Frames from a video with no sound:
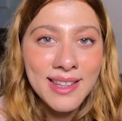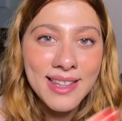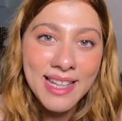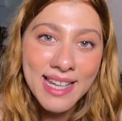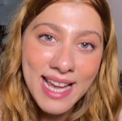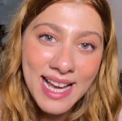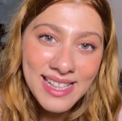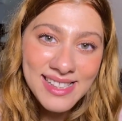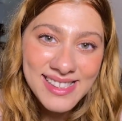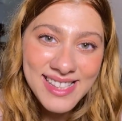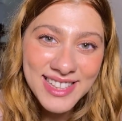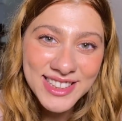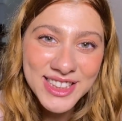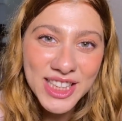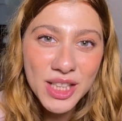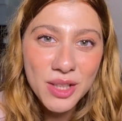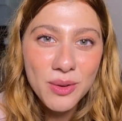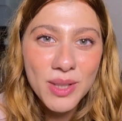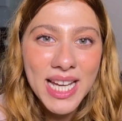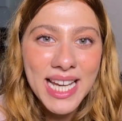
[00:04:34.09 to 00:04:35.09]
The next
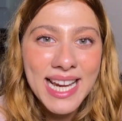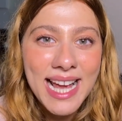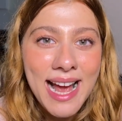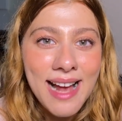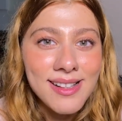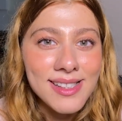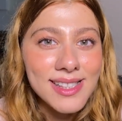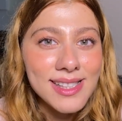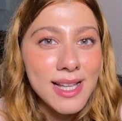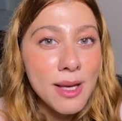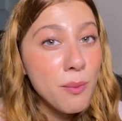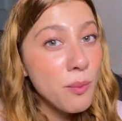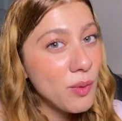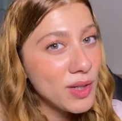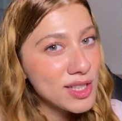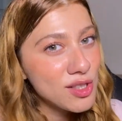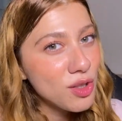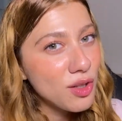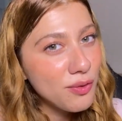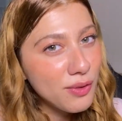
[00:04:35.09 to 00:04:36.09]
session, you can ask them,
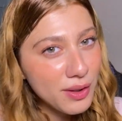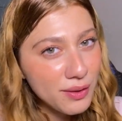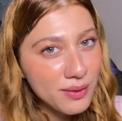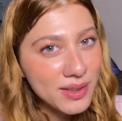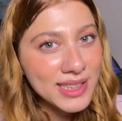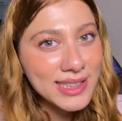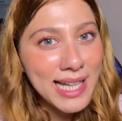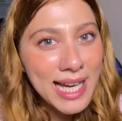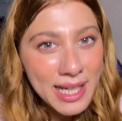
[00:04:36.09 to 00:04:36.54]
what's your favorite